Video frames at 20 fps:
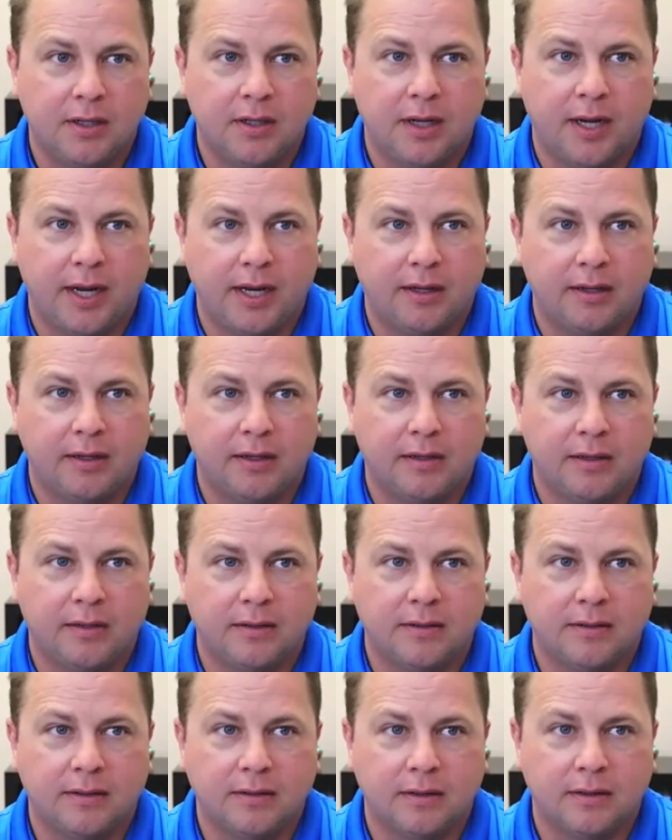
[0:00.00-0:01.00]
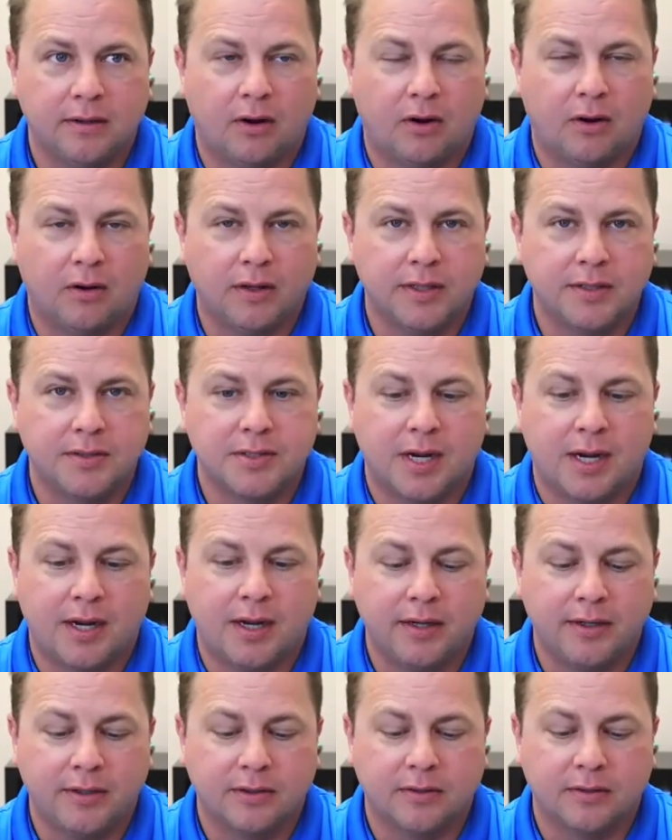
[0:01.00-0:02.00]
and our
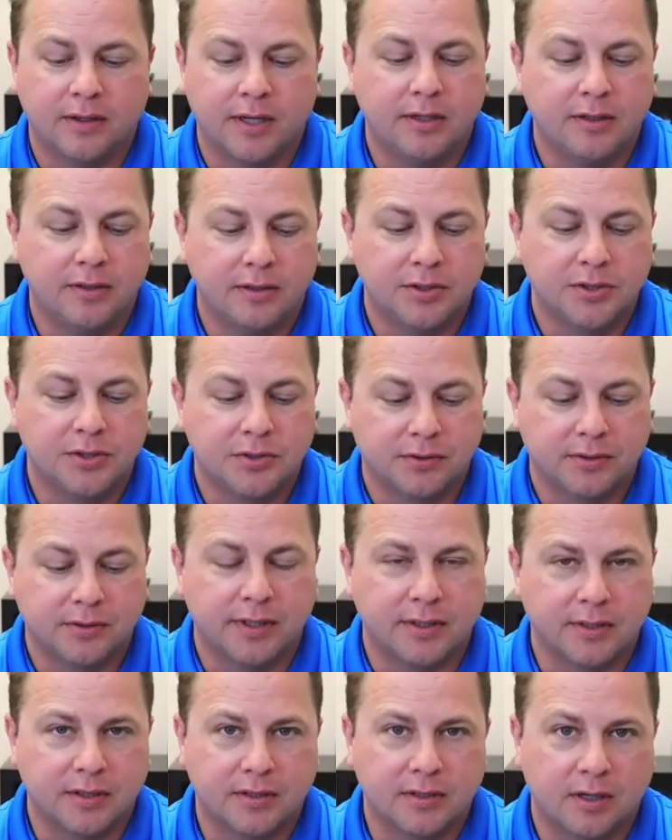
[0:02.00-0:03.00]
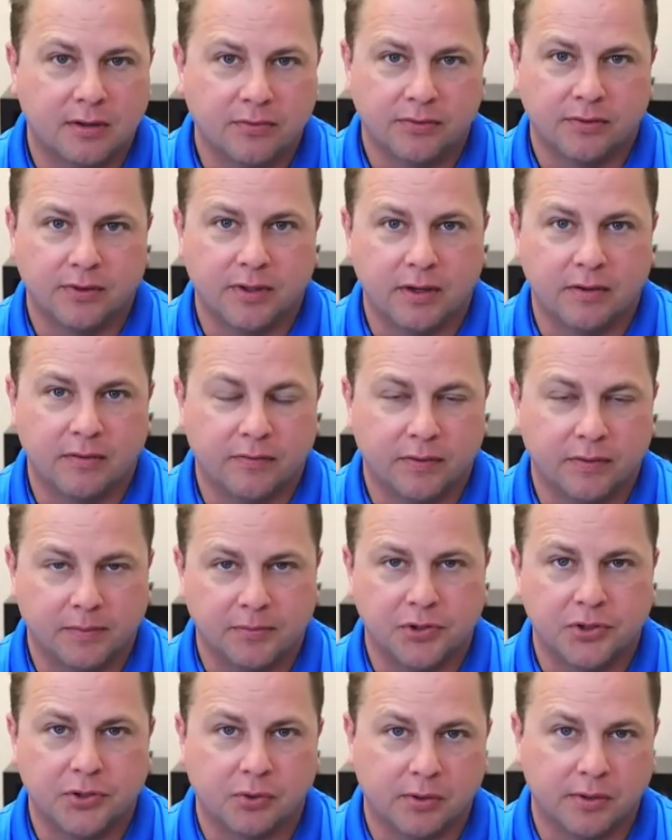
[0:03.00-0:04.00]
entire industry is suffering from
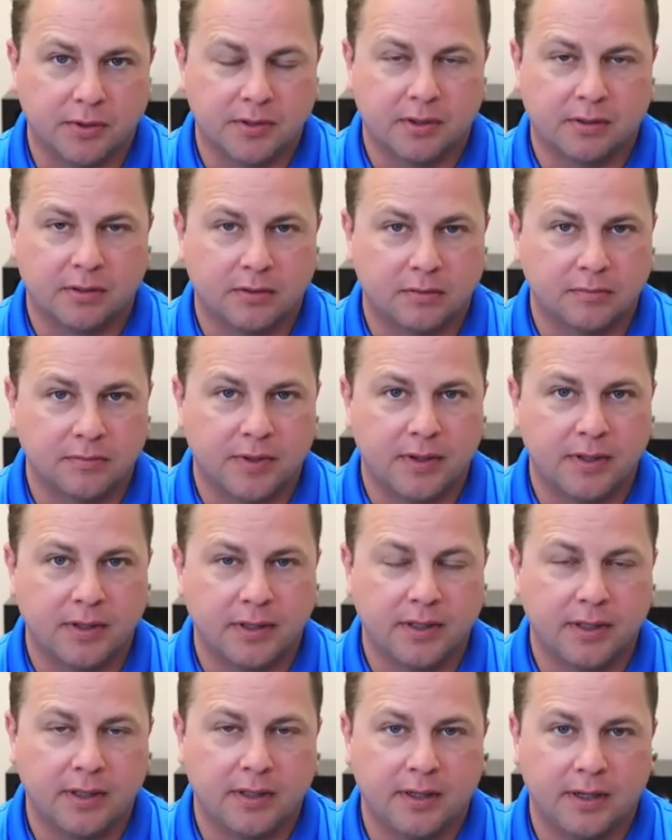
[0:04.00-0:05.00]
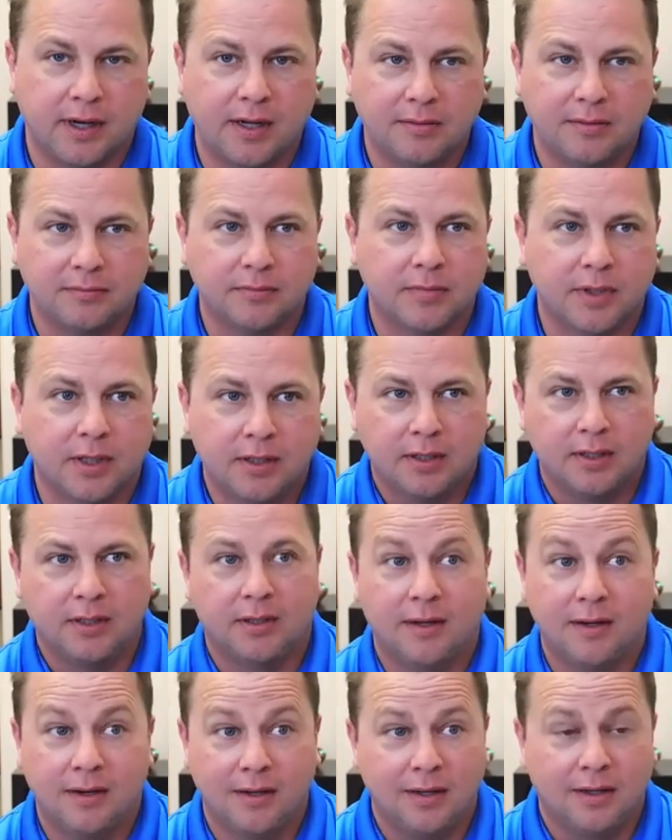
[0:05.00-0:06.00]
short-term thinking. And I'm,
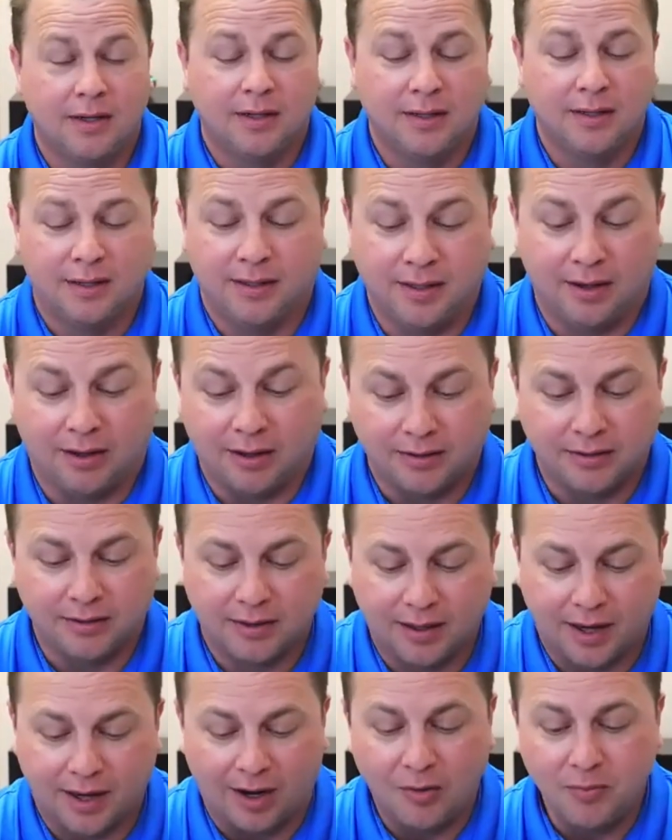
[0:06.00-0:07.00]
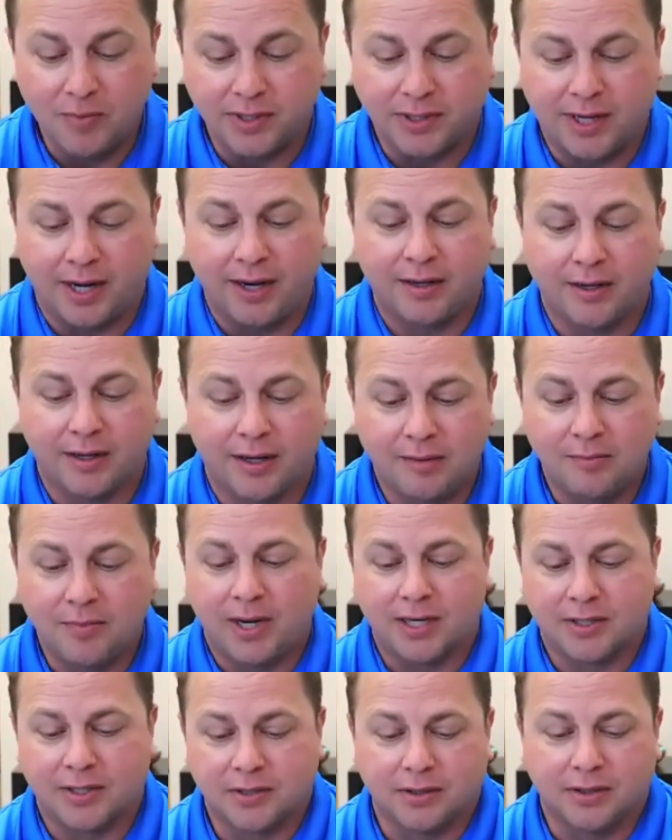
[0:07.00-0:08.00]
yeah, I'll be candid. I'm
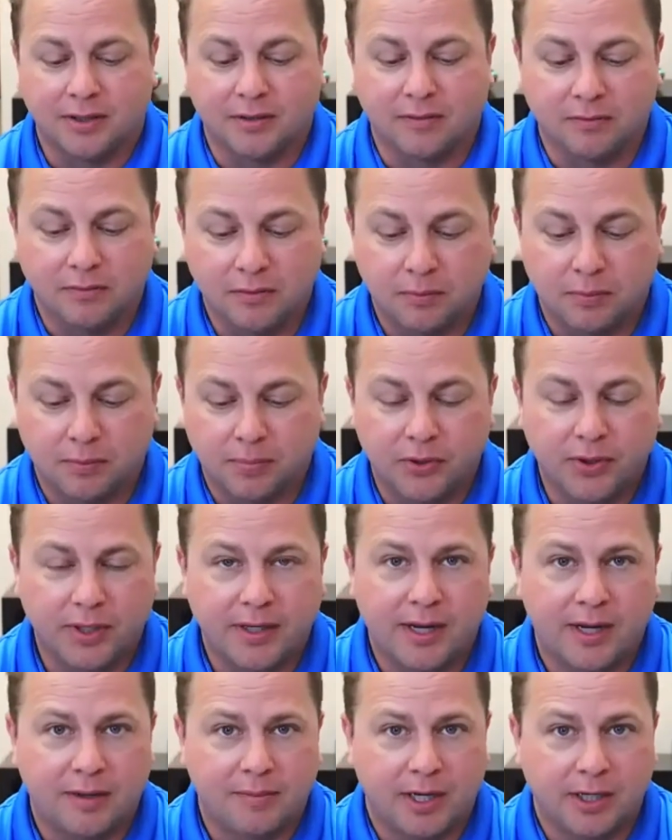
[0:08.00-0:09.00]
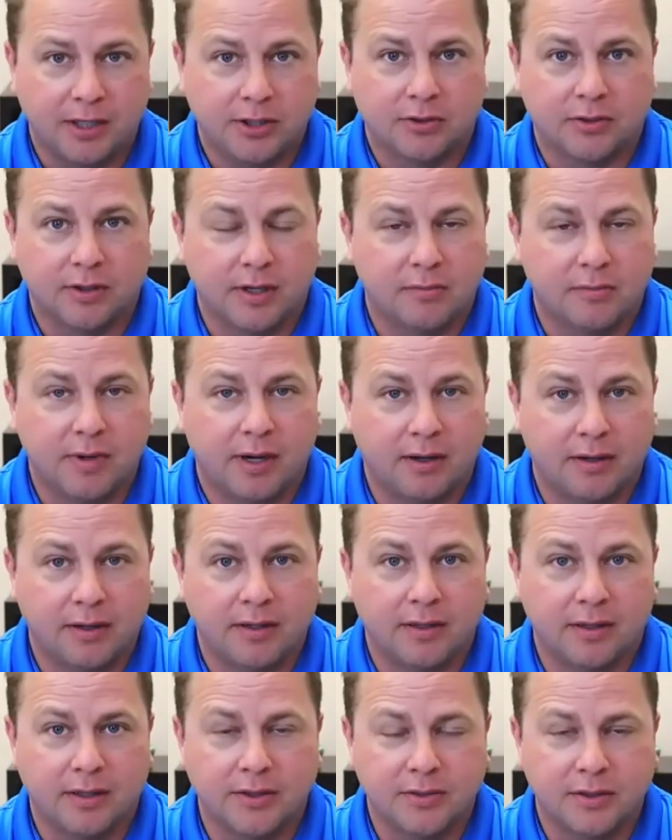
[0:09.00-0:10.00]
actually pretty damn angry about
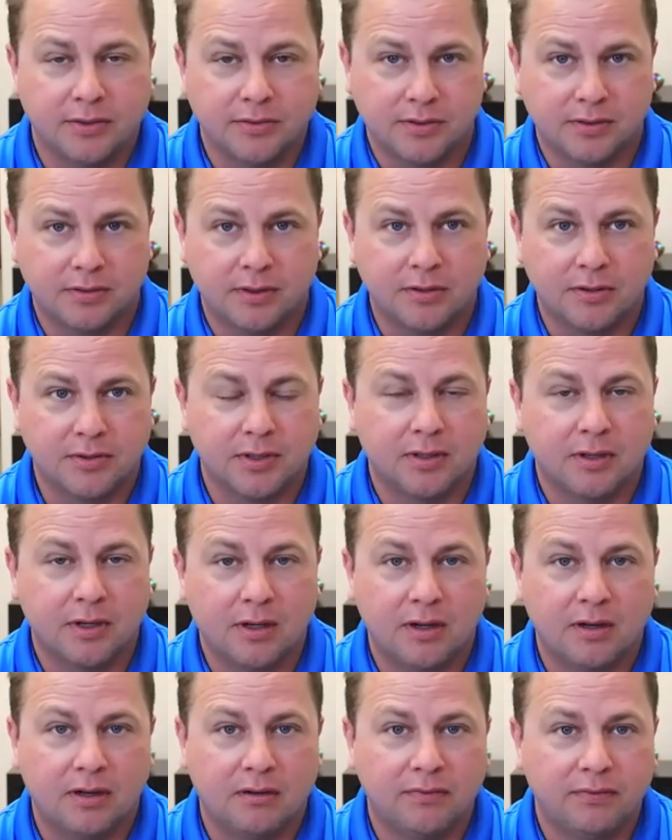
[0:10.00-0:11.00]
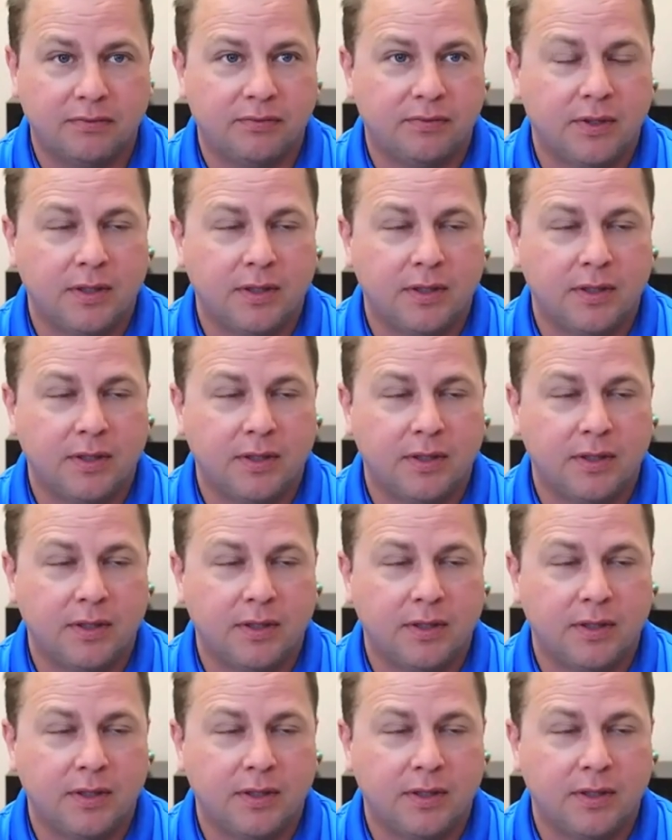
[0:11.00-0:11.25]
it, because there's enough